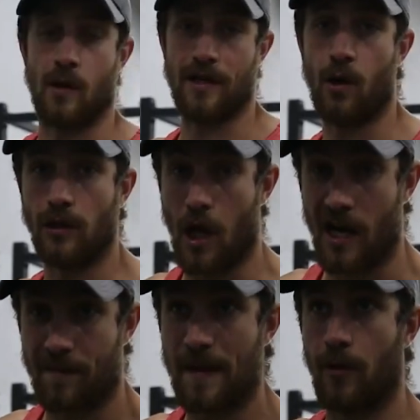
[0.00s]
I know a
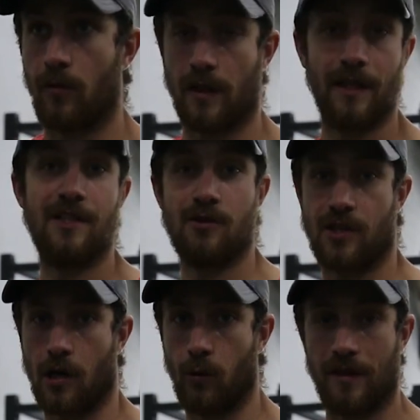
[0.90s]
lot of people really do
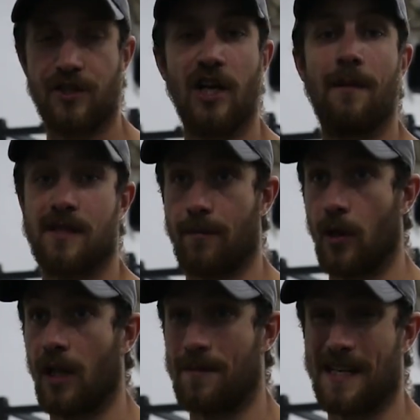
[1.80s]
struggle with chin-ups or
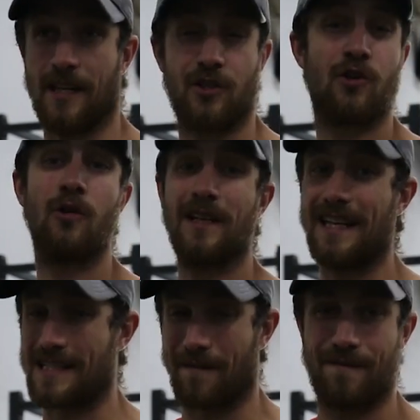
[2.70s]
pull-ups, and it truly
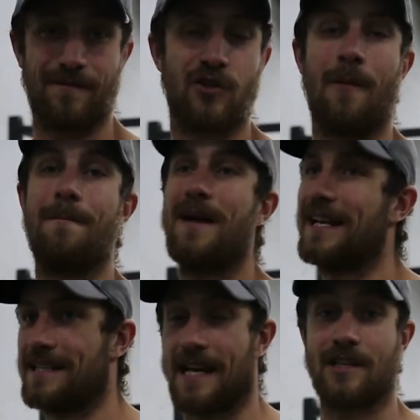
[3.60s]
is a
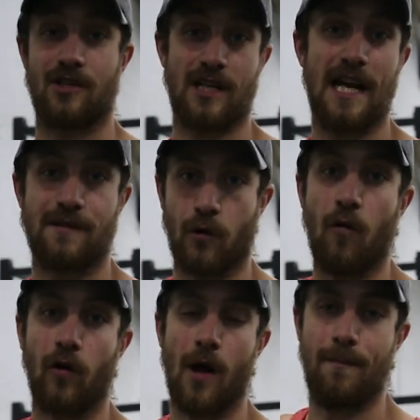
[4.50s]
tremendous exercise for
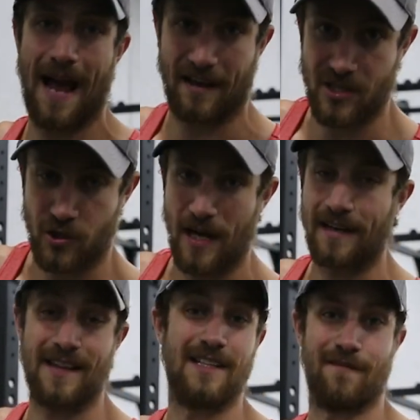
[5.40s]
overall back
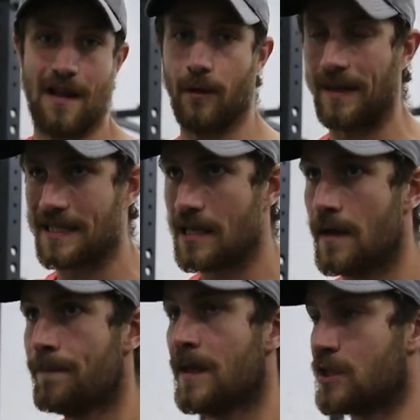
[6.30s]
strength and development.
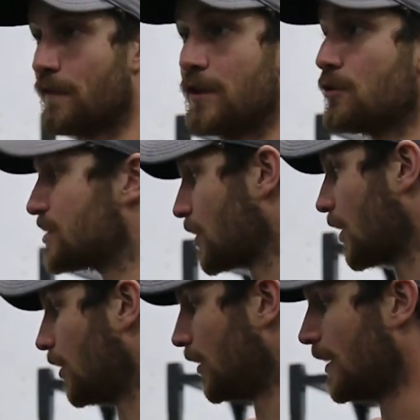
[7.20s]
So if you do
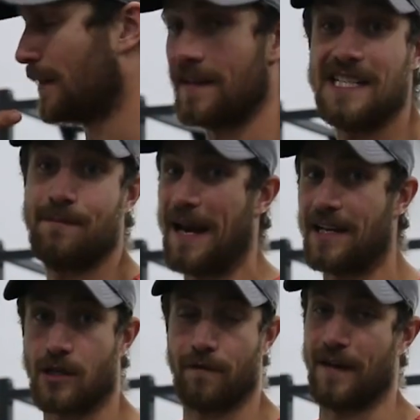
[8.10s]
struggle, these
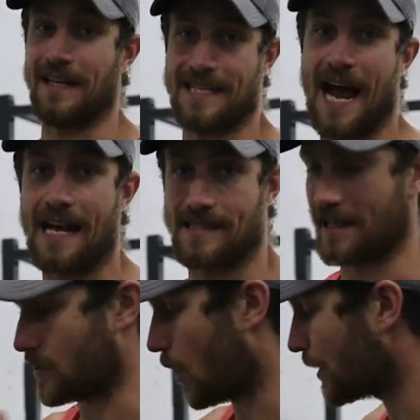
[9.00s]
bands are
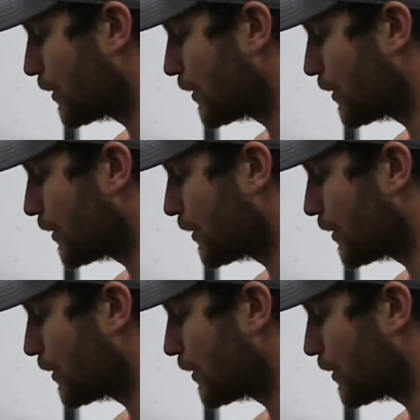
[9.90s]
fantastic. So all you